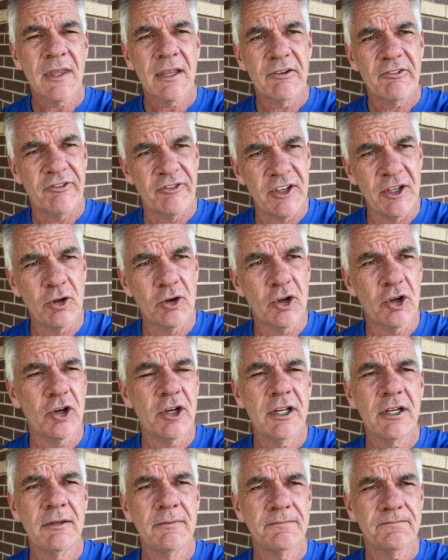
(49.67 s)
feel
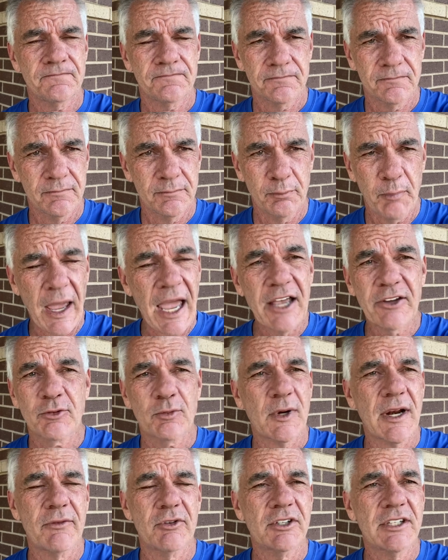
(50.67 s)
good, pass
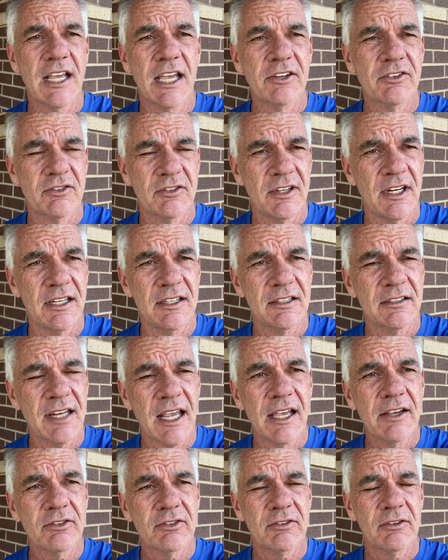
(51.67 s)
whatever tests need to
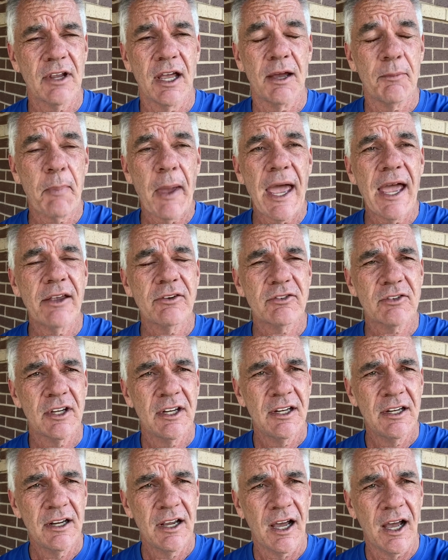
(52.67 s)
test uh, pass
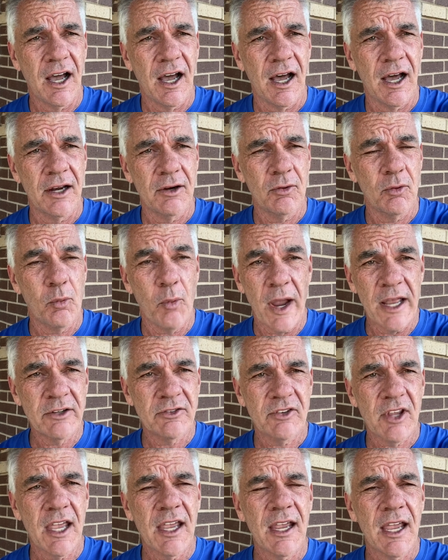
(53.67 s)
on
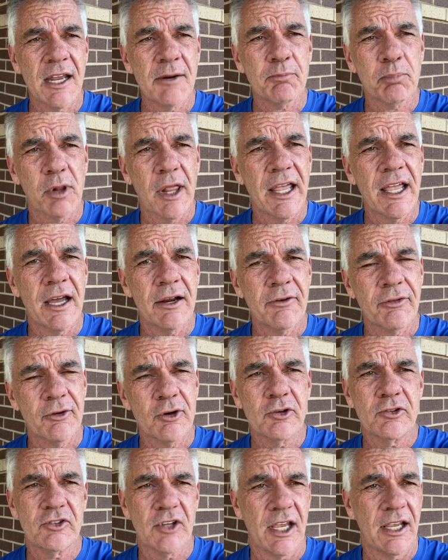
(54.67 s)
Wednesday, and play on
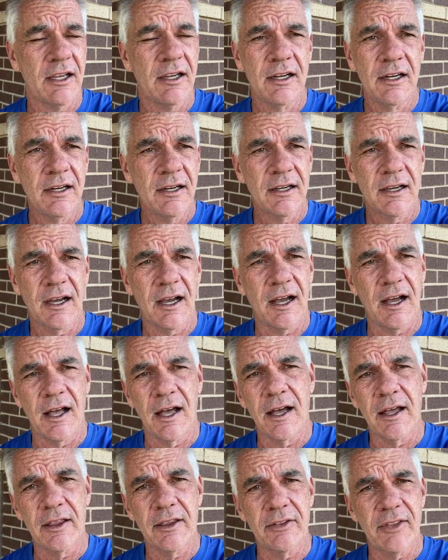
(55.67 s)
Thursday.
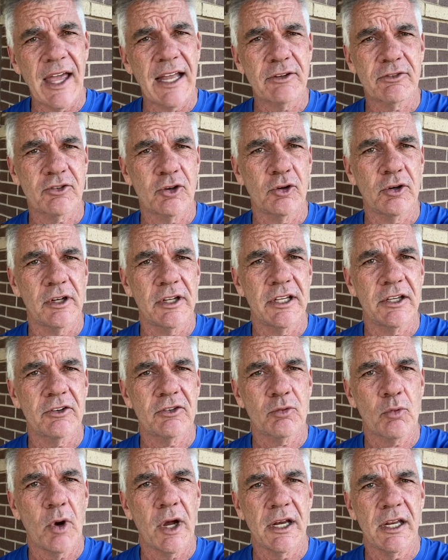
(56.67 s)
Uh, that certainly
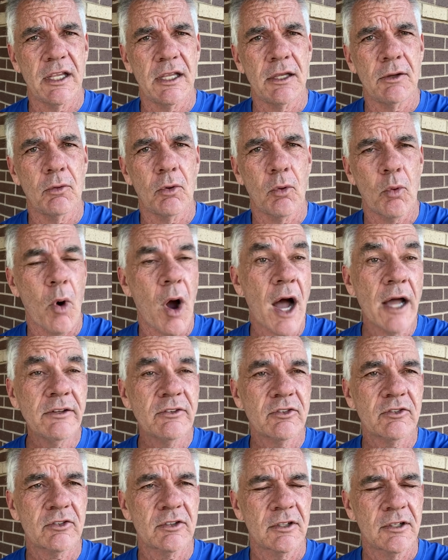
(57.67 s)
is what he
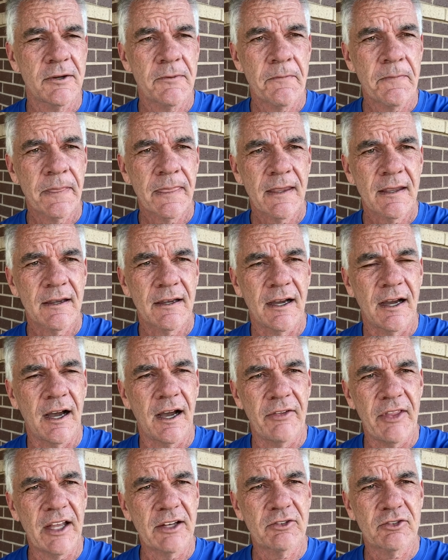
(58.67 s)
wants. Uh,
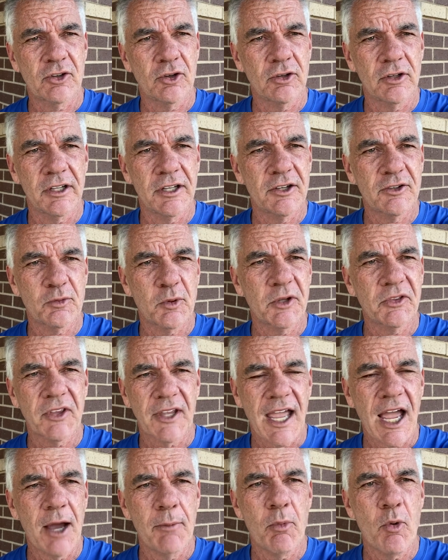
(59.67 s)
that certainly is what the
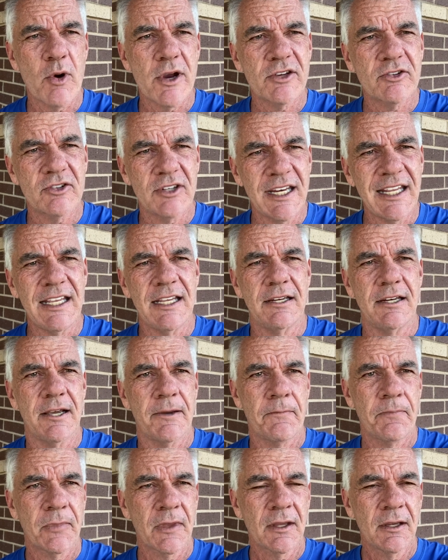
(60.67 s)
Cowboys need.
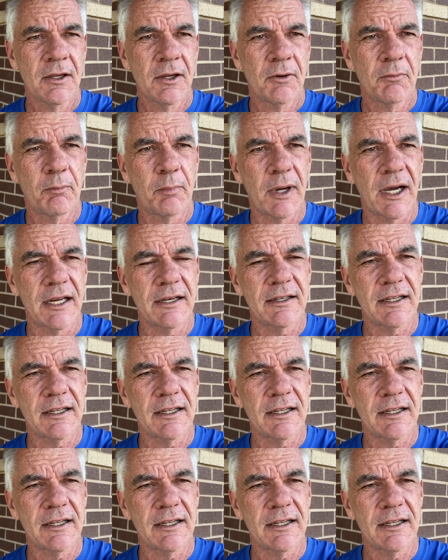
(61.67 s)
But